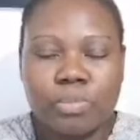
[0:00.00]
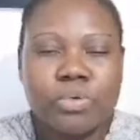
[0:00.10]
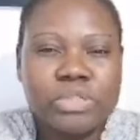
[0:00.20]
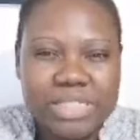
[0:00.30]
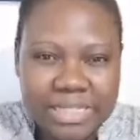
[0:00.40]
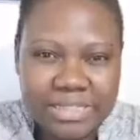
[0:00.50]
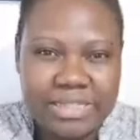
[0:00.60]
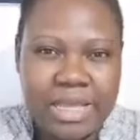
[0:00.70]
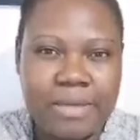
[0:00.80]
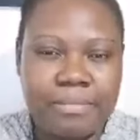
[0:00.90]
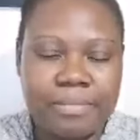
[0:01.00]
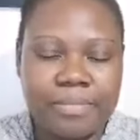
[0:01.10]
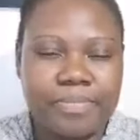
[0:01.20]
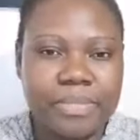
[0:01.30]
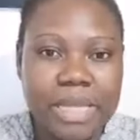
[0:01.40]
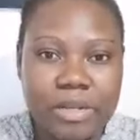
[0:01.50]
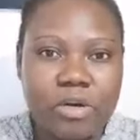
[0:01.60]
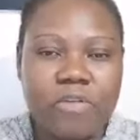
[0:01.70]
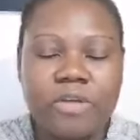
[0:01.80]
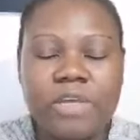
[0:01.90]
protect them
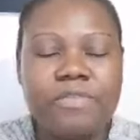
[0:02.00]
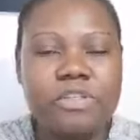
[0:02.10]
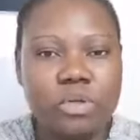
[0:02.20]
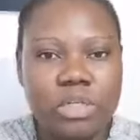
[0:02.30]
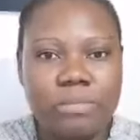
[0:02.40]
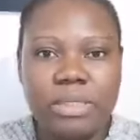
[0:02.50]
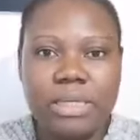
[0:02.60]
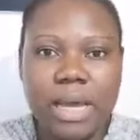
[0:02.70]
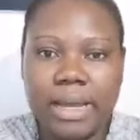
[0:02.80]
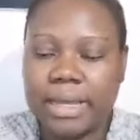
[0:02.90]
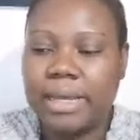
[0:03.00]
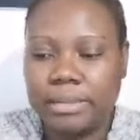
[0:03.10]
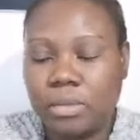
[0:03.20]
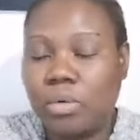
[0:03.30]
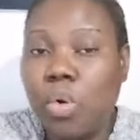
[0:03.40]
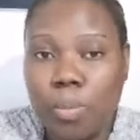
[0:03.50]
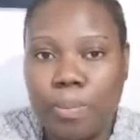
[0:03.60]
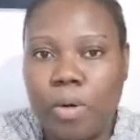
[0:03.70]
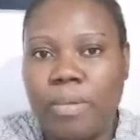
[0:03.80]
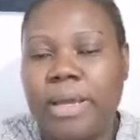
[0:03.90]
enough. If it's only me, I can cope
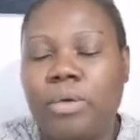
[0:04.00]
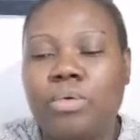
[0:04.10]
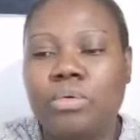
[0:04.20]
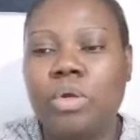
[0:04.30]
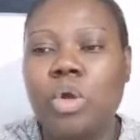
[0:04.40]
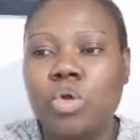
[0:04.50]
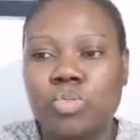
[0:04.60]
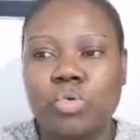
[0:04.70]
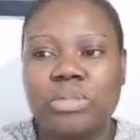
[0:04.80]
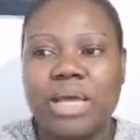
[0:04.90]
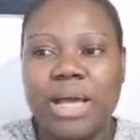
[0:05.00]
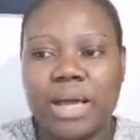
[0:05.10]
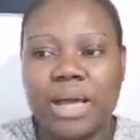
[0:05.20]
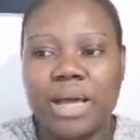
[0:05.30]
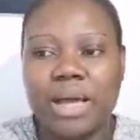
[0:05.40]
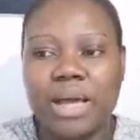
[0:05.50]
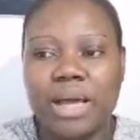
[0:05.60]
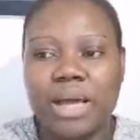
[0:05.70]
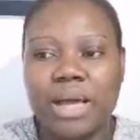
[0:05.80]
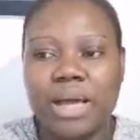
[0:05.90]
on my own. So that kind
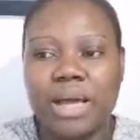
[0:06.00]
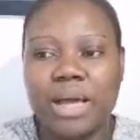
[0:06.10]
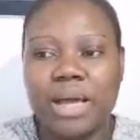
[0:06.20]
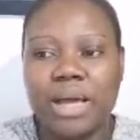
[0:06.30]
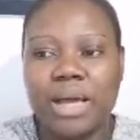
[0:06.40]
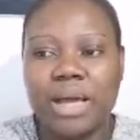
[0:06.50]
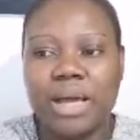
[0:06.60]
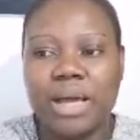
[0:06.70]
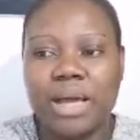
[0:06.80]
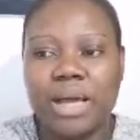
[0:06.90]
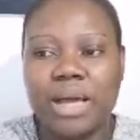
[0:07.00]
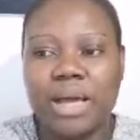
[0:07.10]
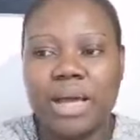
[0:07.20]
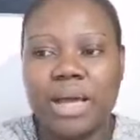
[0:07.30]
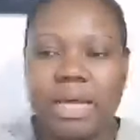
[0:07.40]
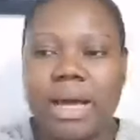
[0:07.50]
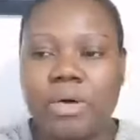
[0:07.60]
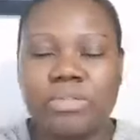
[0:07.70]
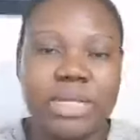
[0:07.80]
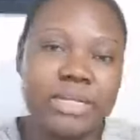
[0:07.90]
of make me to keep them in the
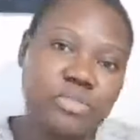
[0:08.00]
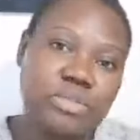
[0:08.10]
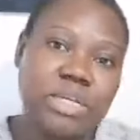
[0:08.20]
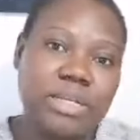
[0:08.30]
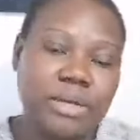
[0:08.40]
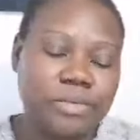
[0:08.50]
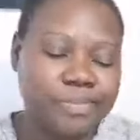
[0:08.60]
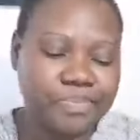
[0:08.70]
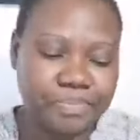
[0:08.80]
house. Like today now,